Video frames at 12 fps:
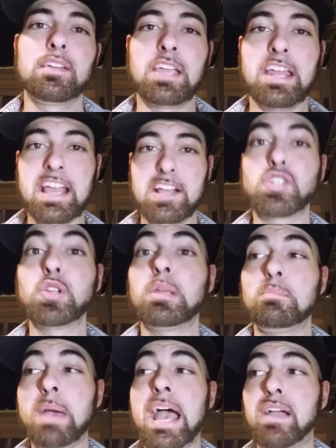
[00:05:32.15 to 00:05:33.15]
can
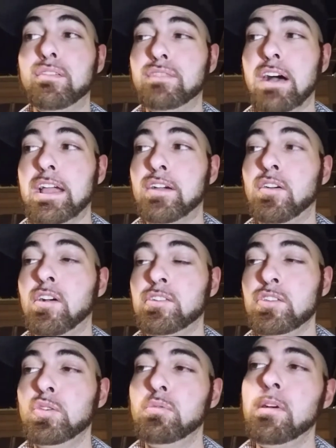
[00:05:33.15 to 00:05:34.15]
actually backfire
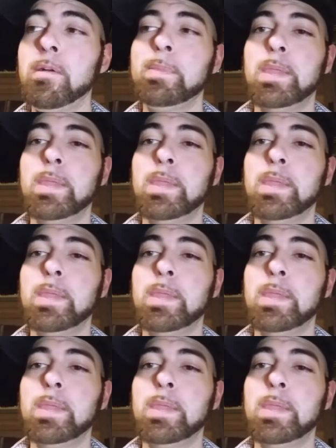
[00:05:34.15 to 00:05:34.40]
on you.